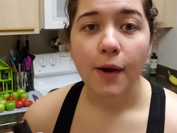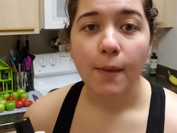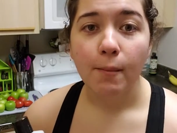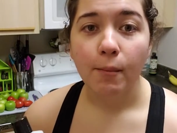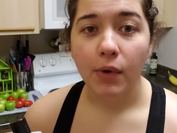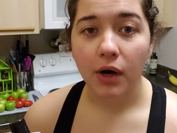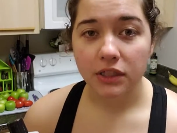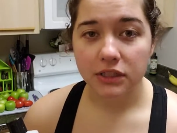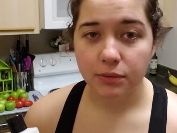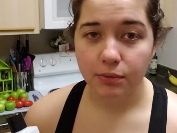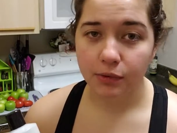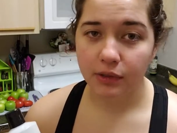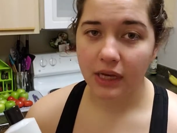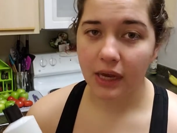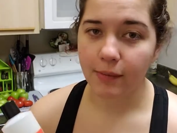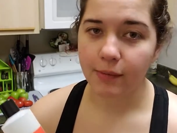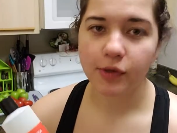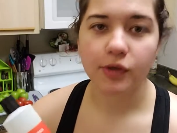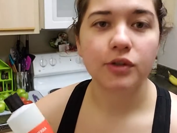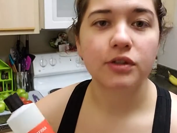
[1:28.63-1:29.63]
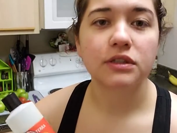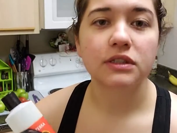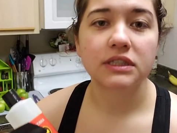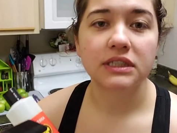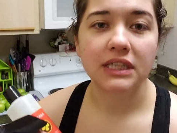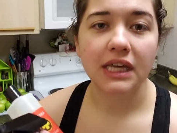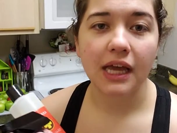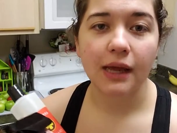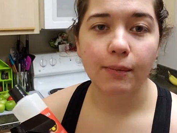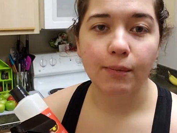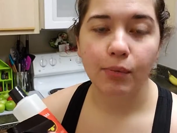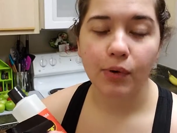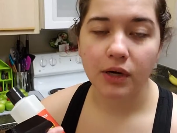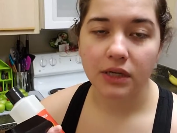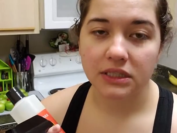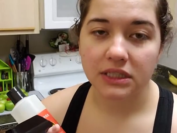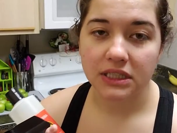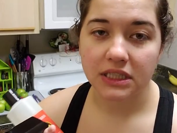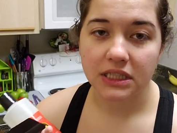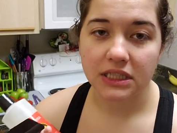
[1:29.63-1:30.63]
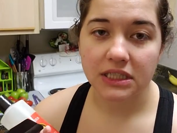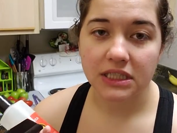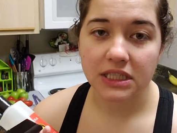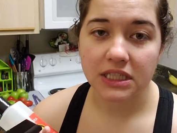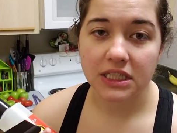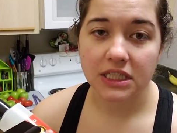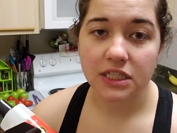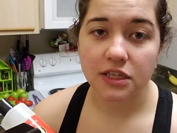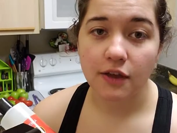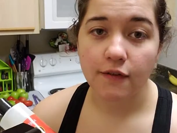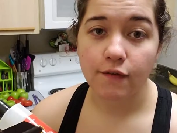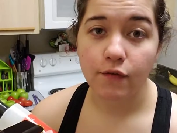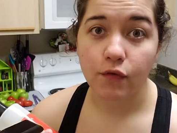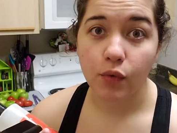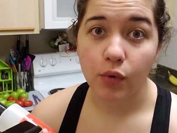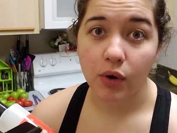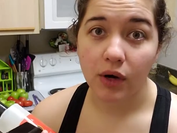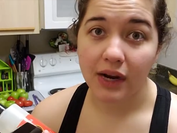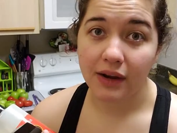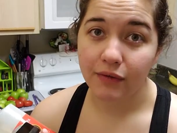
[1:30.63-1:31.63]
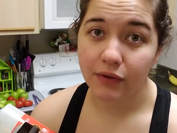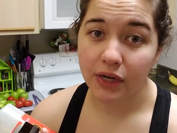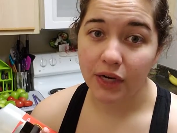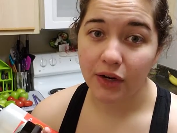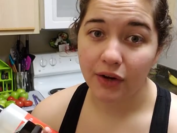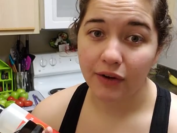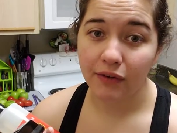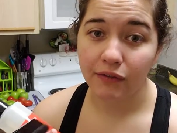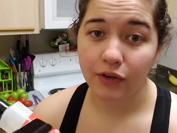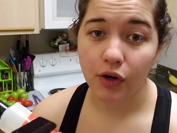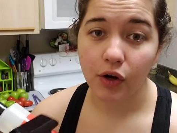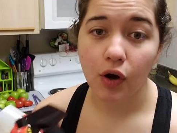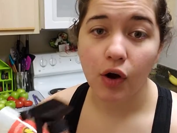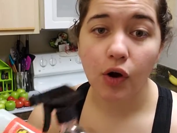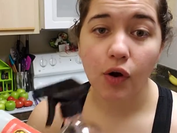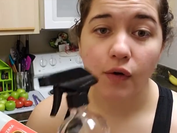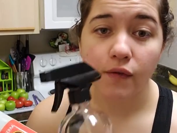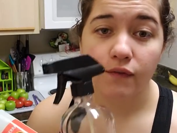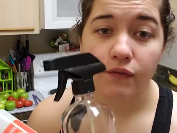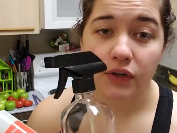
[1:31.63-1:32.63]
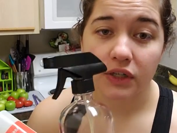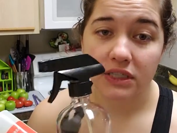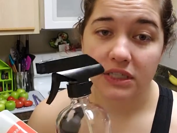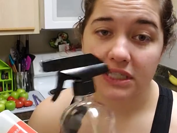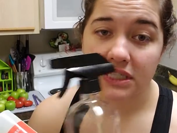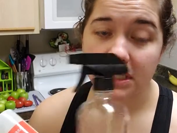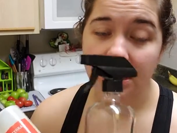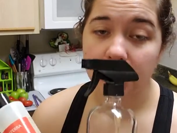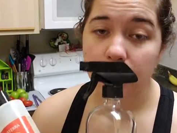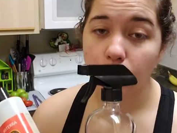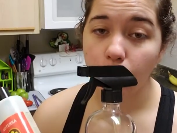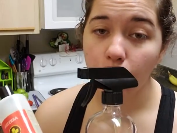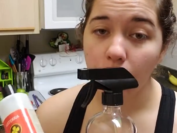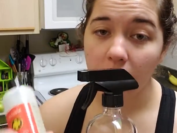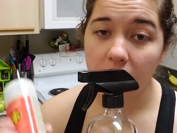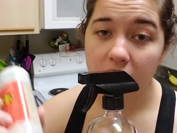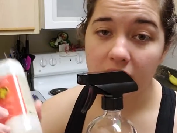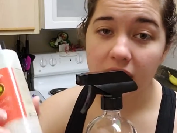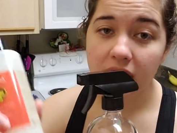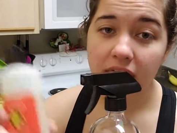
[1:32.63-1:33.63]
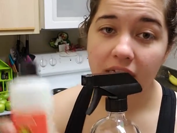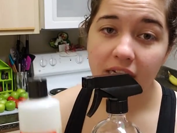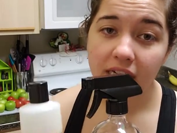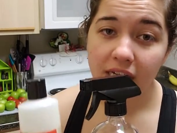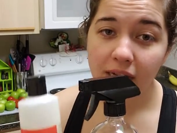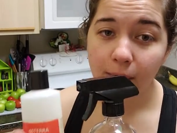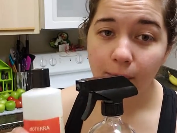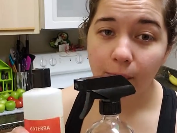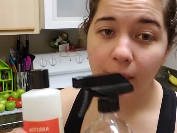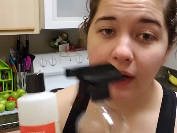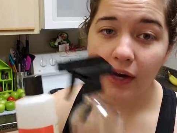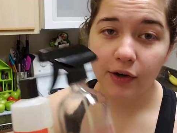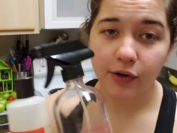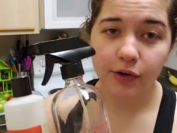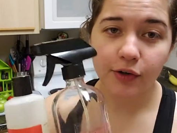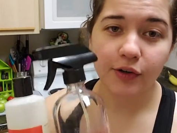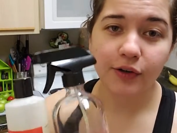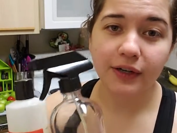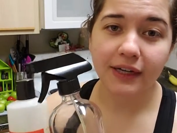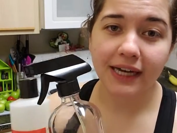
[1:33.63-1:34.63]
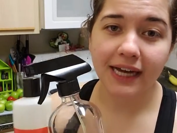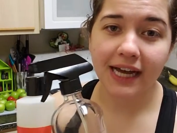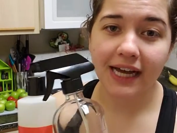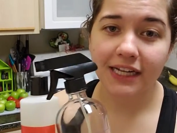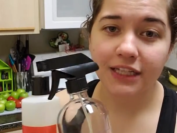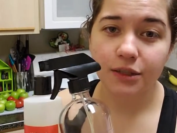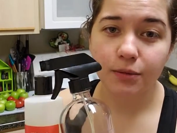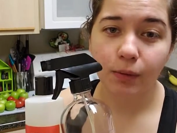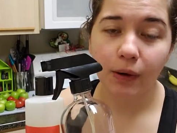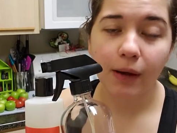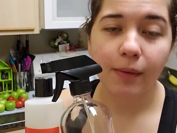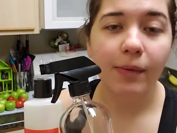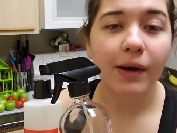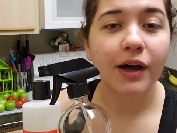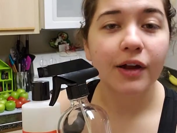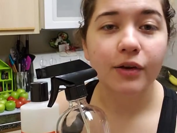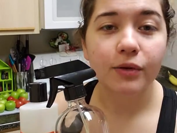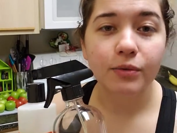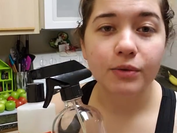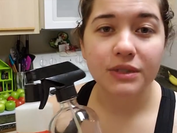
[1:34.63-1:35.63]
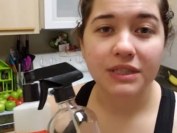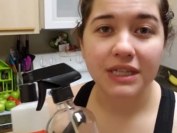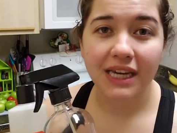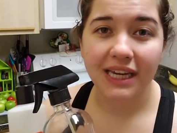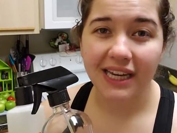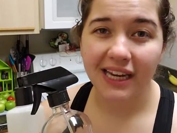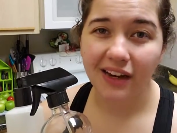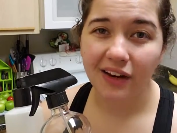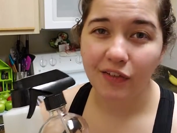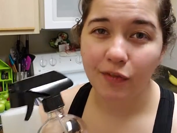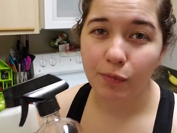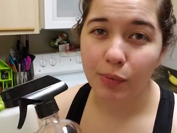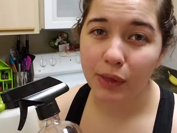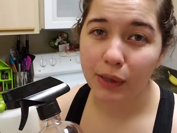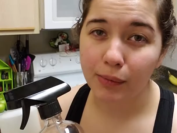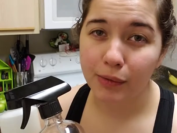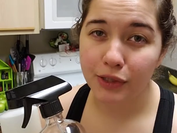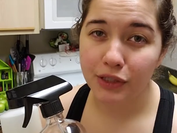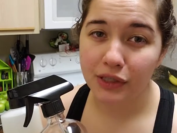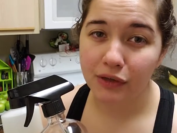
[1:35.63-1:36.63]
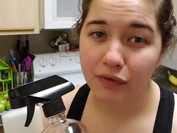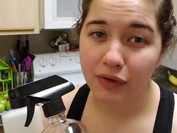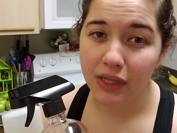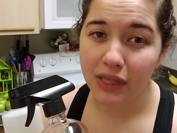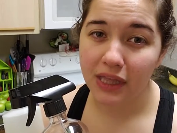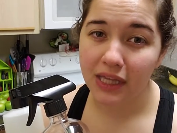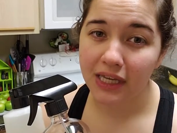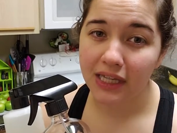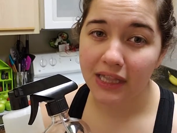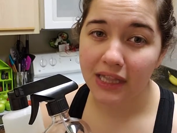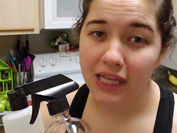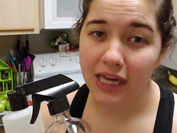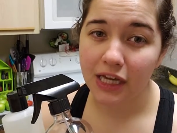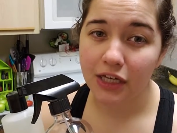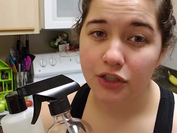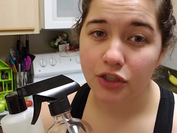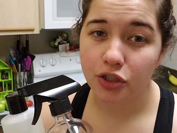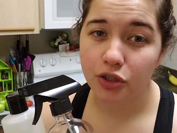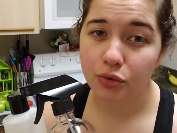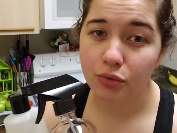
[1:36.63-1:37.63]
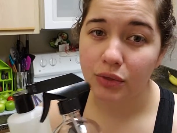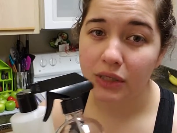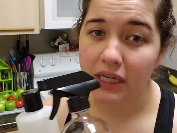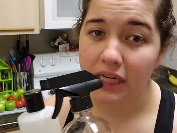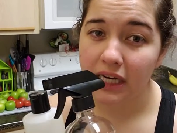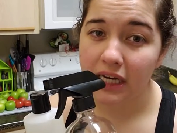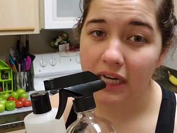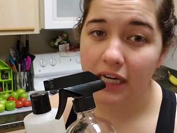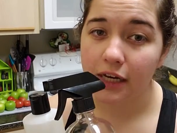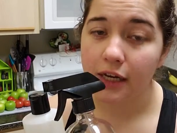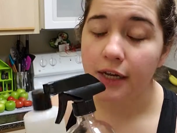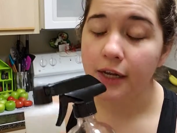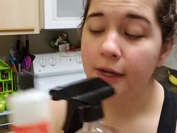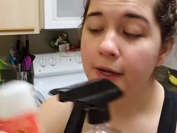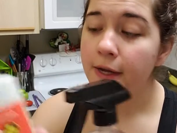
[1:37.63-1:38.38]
multiple chemicals and processes for every area of your home, versus this one bottle and spray bottle will take care of pretty much everything that you need.